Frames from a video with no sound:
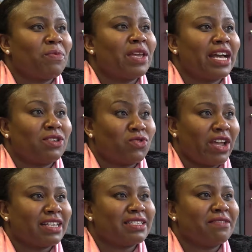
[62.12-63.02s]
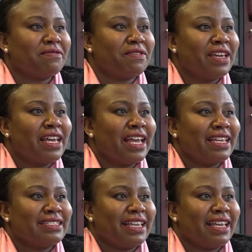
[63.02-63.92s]
being attractive
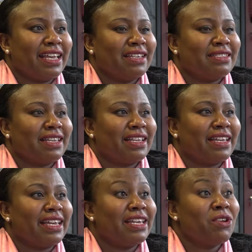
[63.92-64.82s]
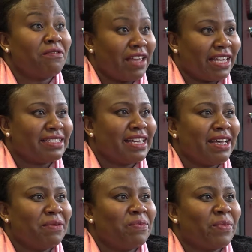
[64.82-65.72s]
as an
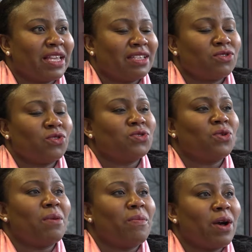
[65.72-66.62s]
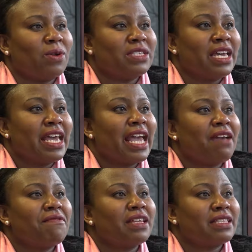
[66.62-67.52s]
innovator, but it's also about
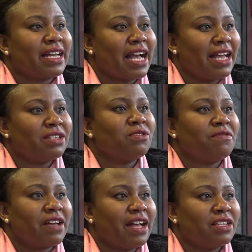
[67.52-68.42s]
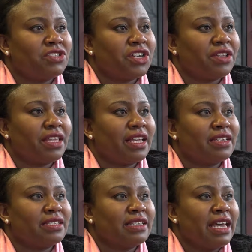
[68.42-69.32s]
having the kind of culture that
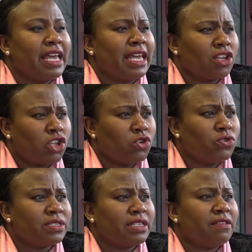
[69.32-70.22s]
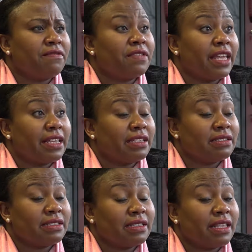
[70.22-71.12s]
is inclusive, that
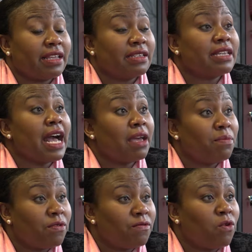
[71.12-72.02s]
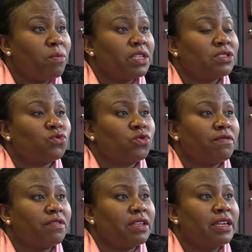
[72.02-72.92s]
is high performance
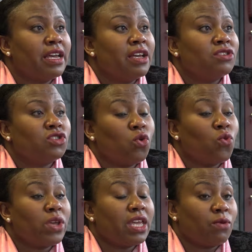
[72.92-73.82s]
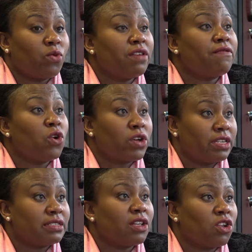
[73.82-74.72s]
driven. So we
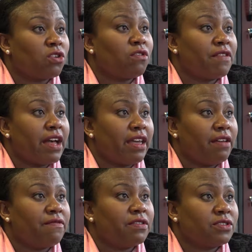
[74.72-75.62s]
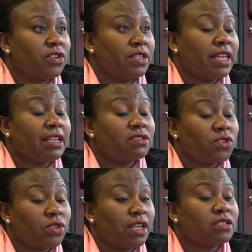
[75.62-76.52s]
focus a lot of our efforts on that.
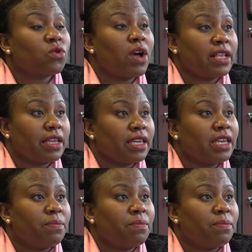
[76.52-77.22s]
So that's quite a key